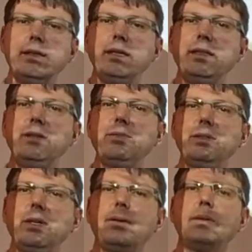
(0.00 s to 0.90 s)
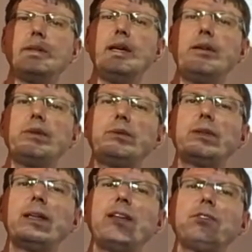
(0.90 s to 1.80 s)
and even though
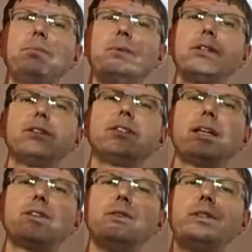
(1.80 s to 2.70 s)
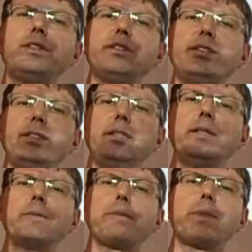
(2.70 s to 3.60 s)
everyone has modern technology
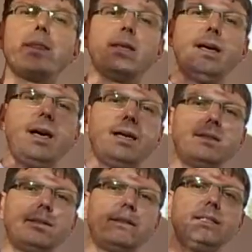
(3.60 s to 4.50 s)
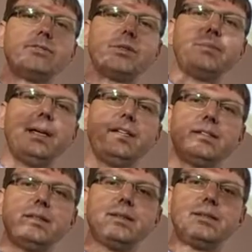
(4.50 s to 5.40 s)
and the
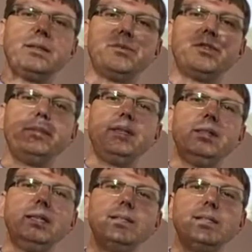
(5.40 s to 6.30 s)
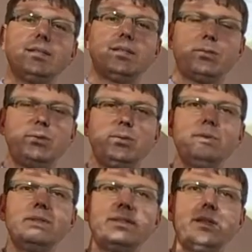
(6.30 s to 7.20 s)
information that seems to be needed to
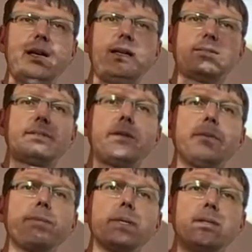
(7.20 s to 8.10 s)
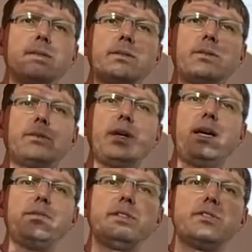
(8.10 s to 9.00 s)
do the task, to
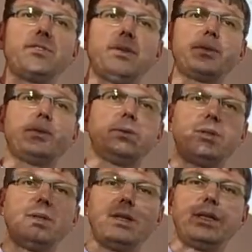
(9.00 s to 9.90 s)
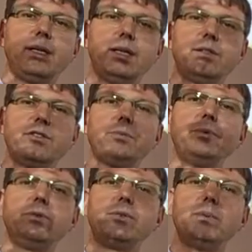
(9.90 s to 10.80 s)
drive in a circle in a
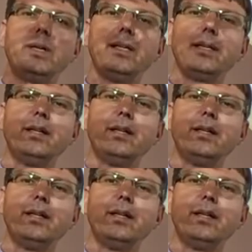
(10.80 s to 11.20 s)
smooth way,